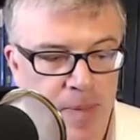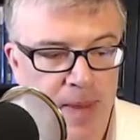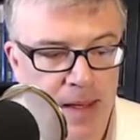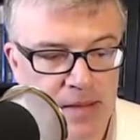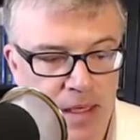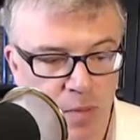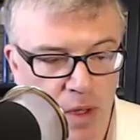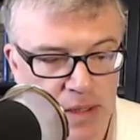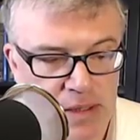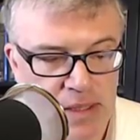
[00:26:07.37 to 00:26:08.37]
And they said,
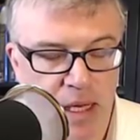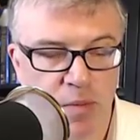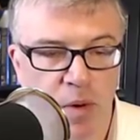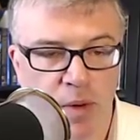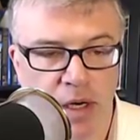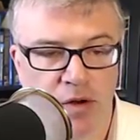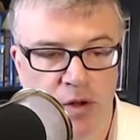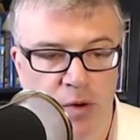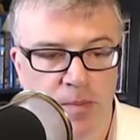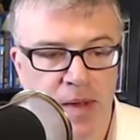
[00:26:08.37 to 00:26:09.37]
well, instead what we're going to
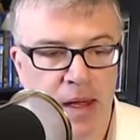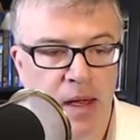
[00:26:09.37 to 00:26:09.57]
do